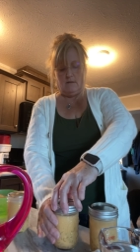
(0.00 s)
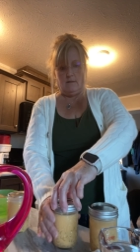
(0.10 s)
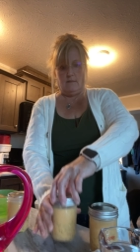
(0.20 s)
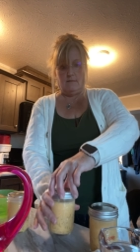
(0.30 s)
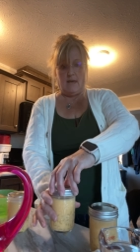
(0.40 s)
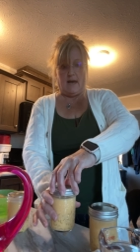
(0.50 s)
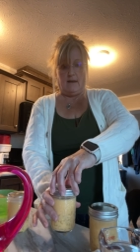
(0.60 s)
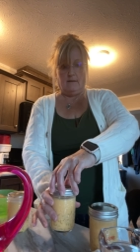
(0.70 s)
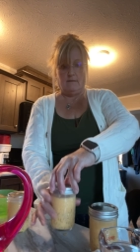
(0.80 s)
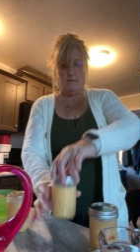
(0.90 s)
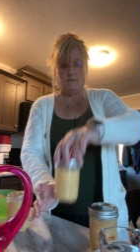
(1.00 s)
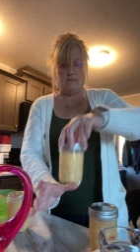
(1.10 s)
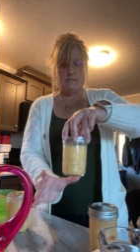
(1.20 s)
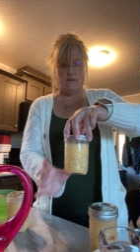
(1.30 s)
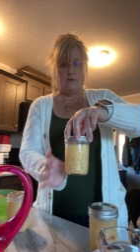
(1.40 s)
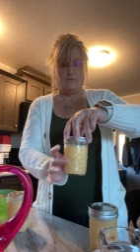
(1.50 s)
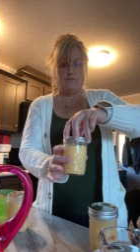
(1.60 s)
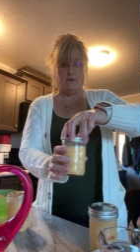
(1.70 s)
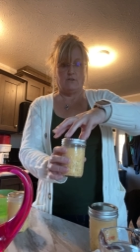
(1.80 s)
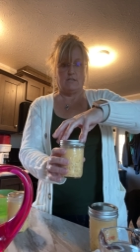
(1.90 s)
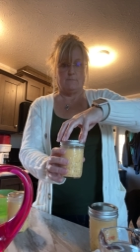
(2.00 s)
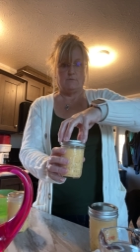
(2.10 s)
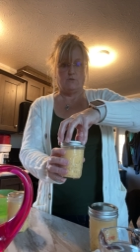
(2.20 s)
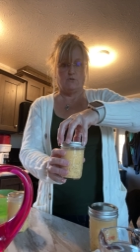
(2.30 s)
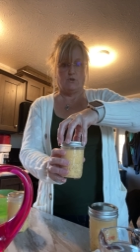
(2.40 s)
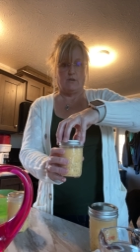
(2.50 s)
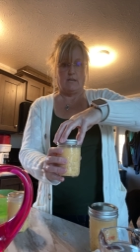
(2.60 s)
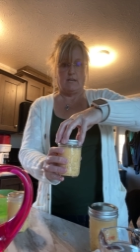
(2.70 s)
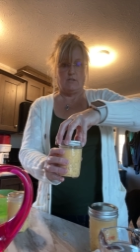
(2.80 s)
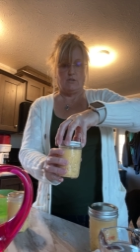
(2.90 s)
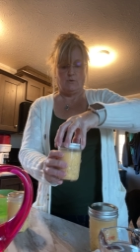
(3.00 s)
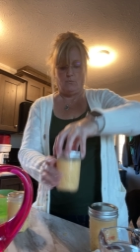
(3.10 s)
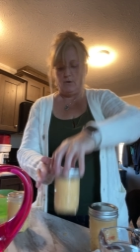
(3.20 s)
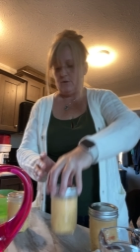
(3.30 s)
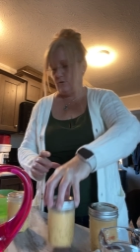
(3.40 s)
that. These are your fingertips. You're turning it with your